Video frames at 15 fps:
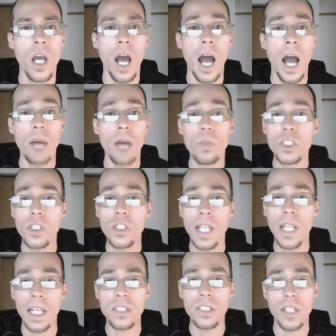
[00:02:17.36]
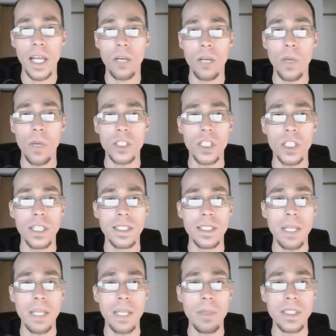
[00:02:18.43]
I want you to answer that question in the
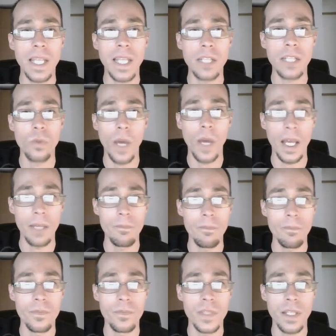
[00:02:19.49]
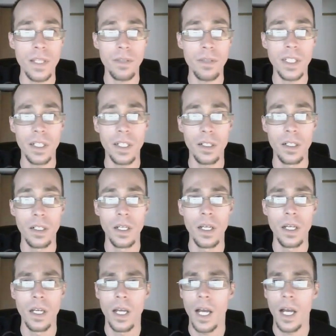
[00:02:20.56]
same exact way down here.
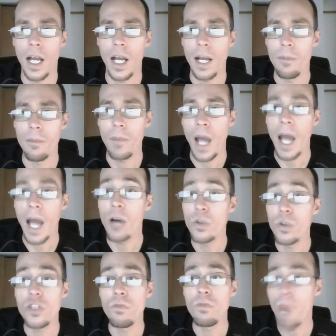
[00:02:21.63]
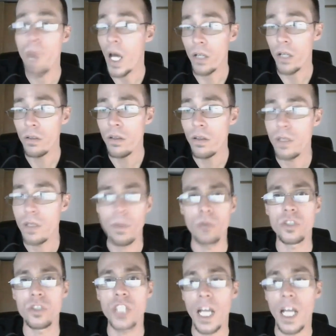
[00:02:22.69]
How would you model the
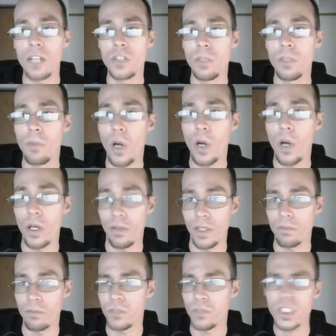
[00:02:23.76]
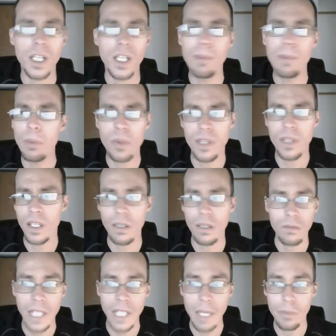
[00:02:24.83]
most challenging part of it? Just come up with a
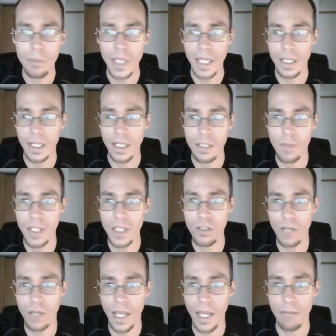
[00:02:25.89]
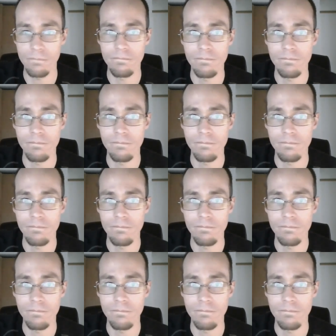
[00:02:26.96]
game plan as best you can.